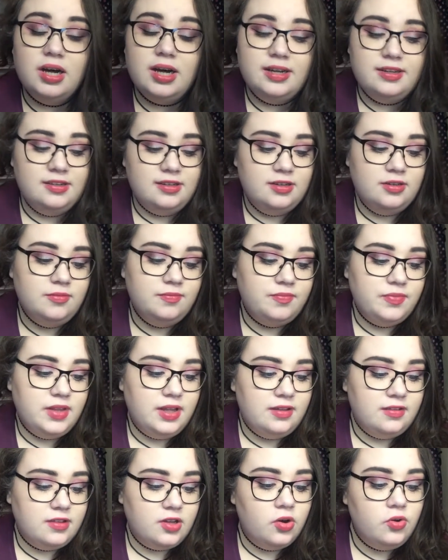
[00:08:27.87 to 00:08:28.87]
I don't know.
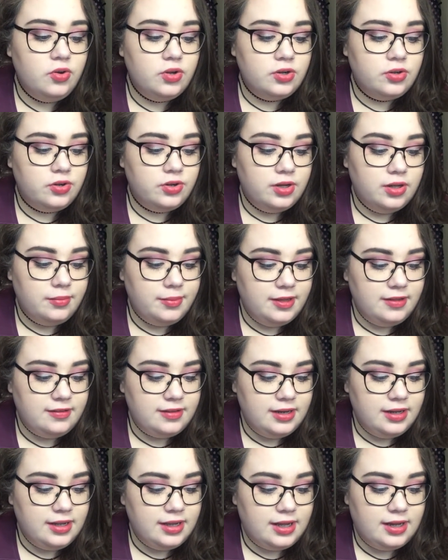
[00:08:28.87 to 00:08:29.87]
It's coconut oil
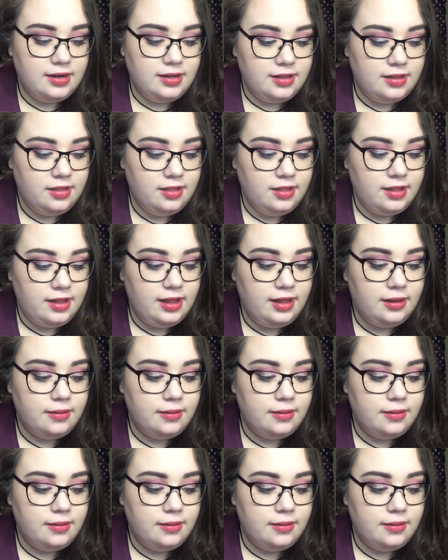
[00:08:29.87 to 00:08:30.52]
basically, and it's